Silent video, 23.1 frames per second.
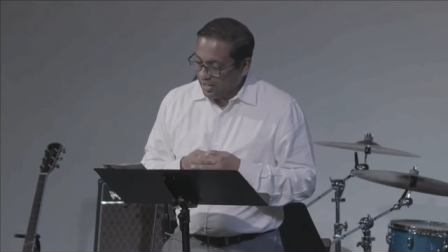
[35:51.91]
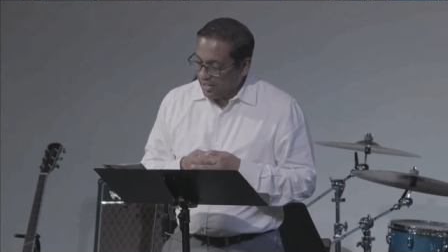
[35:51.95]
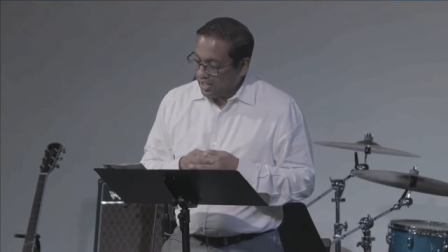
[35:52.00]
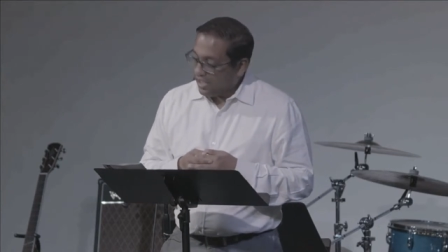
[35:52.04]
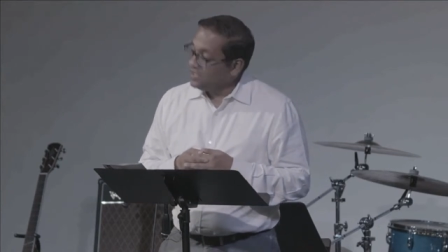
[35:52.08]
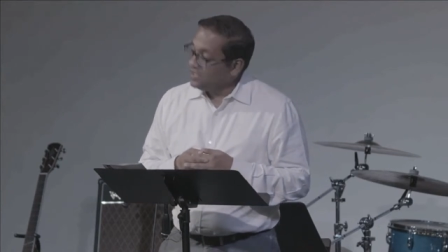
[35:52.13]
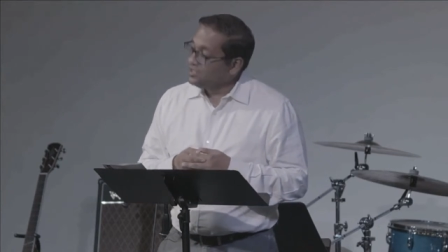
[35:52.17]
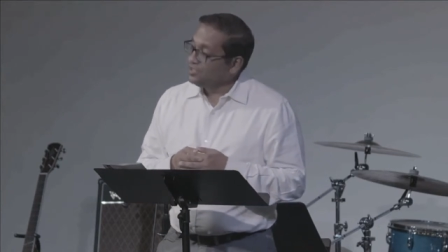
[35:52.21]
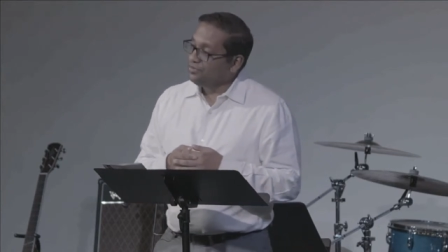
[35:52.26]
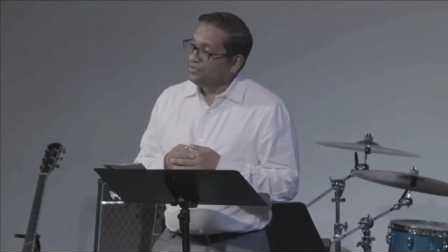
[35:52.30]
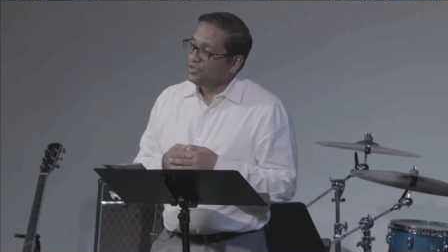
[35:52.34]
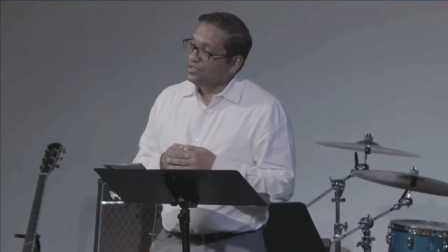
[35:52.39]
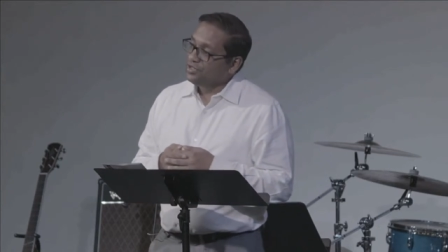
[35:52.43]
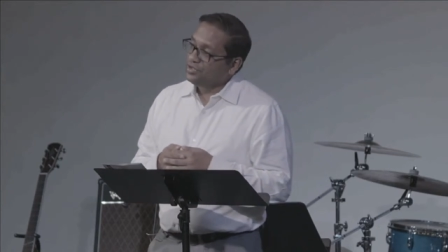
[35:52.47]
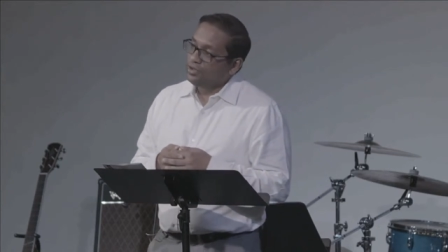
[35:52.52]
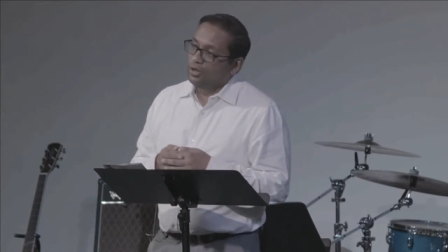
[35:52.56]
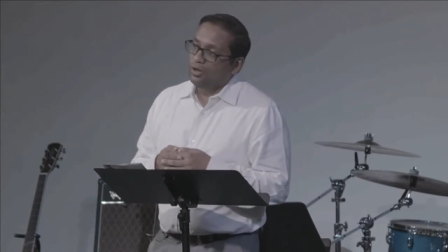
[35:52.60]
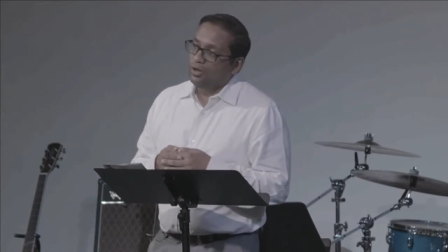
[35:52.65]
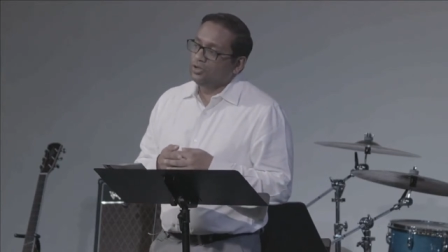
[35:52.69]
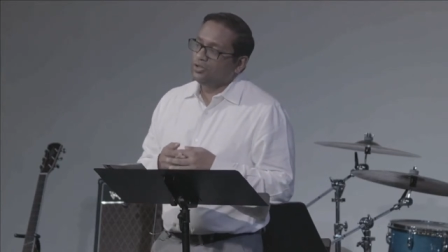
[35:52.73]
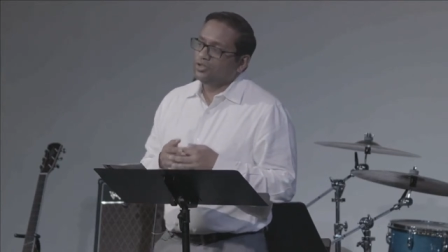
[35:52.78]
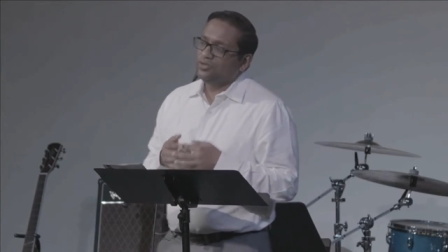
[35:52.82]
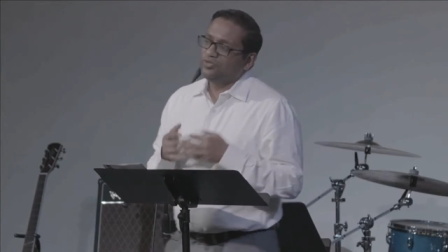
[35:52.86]
As a
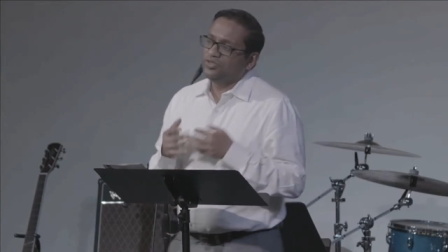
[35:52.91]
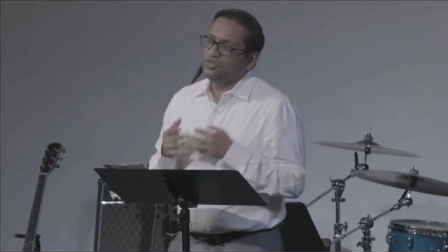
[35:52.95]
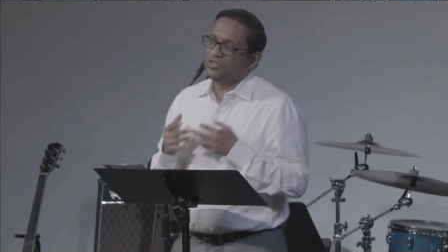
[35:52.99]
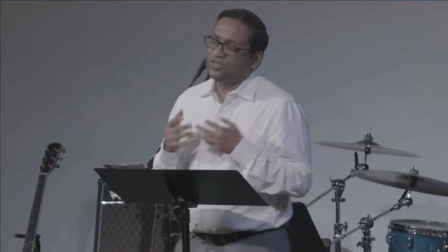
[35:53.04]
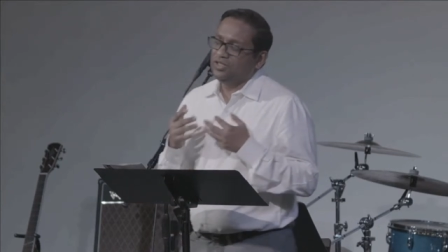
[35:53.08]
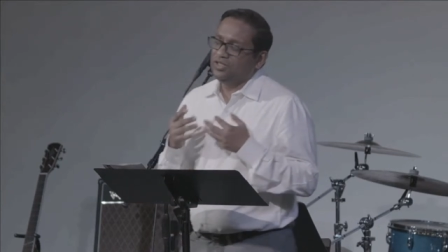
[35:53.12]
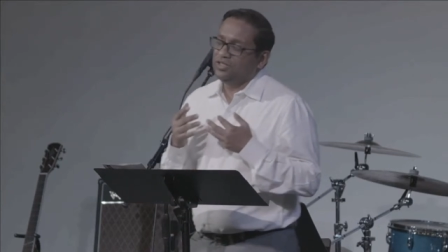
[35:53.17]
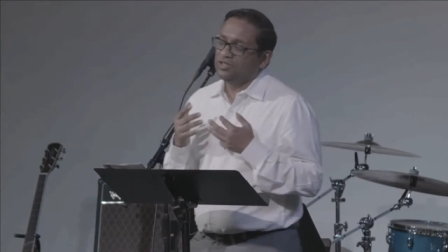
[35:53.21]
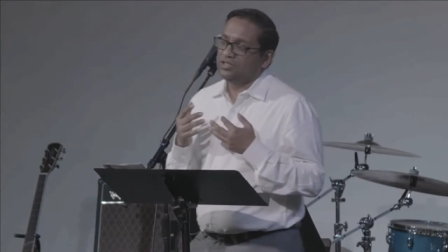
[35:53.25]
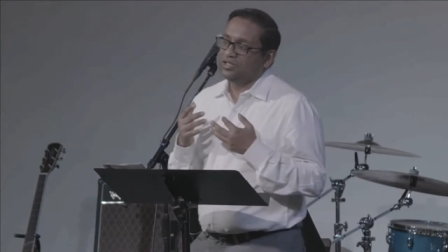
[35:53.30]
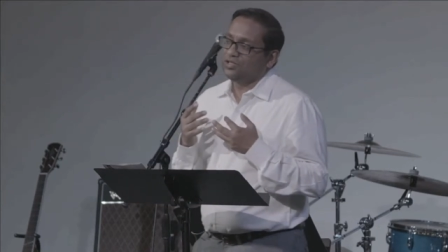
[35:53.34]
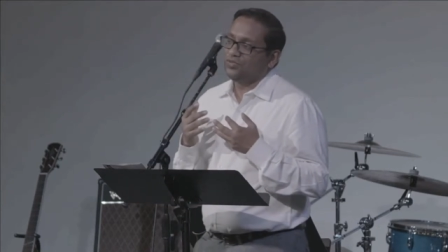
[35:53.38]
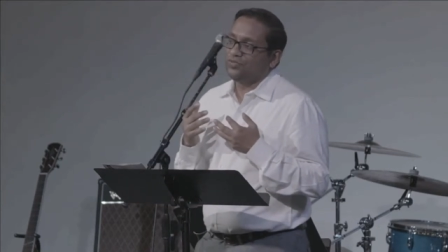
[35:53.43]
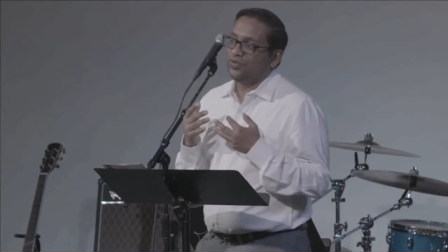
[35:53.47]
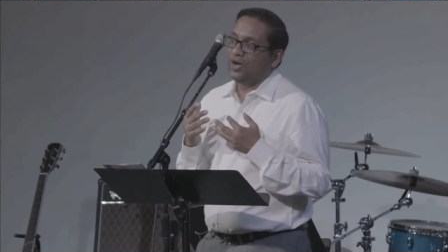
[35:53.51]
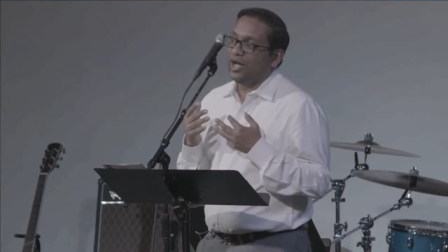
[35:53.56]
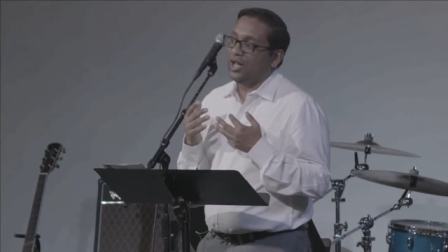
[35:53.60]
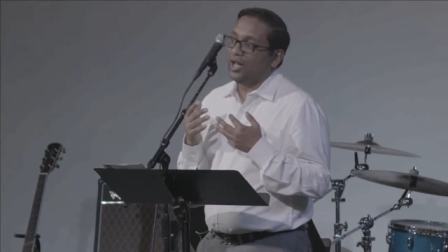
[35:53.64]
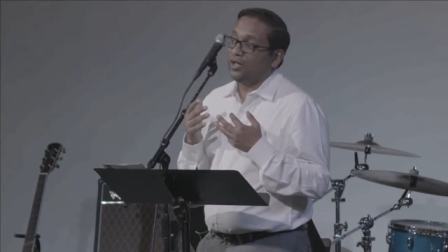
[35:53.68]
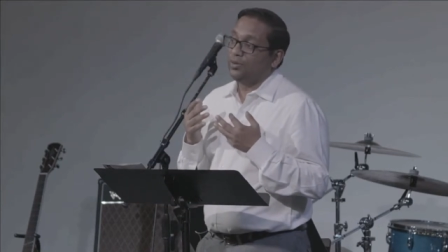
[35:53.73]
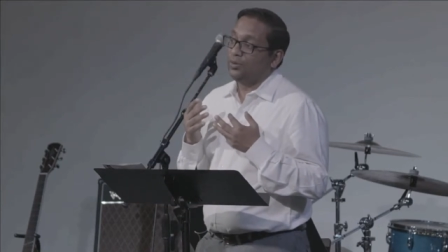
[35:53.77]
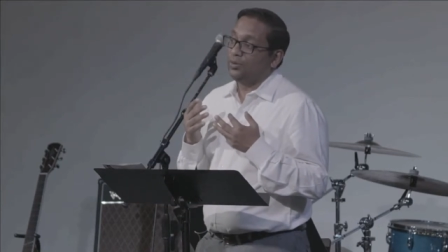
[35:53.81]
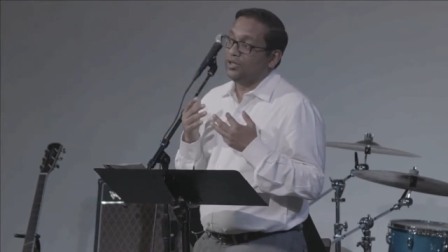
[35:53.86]
result of Jesus
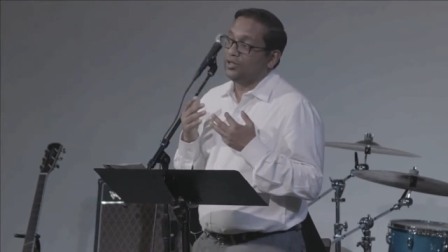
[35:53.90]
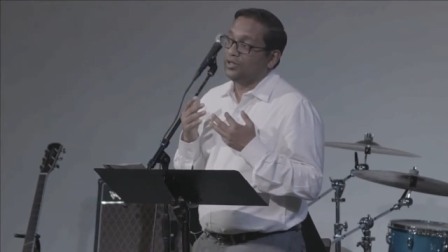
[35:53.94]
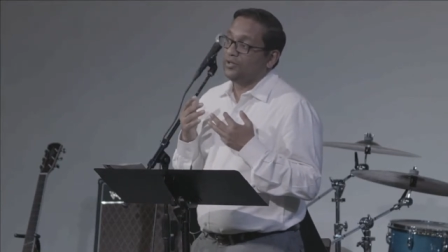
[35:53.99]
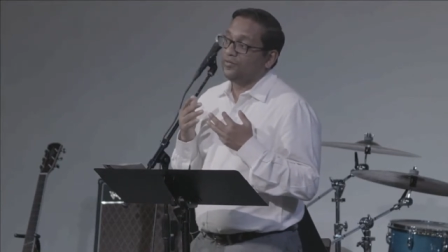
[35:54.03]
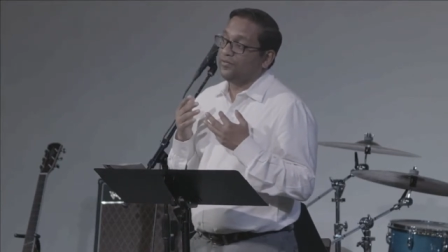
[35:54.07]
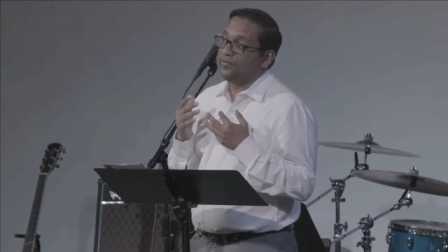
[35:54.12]
following the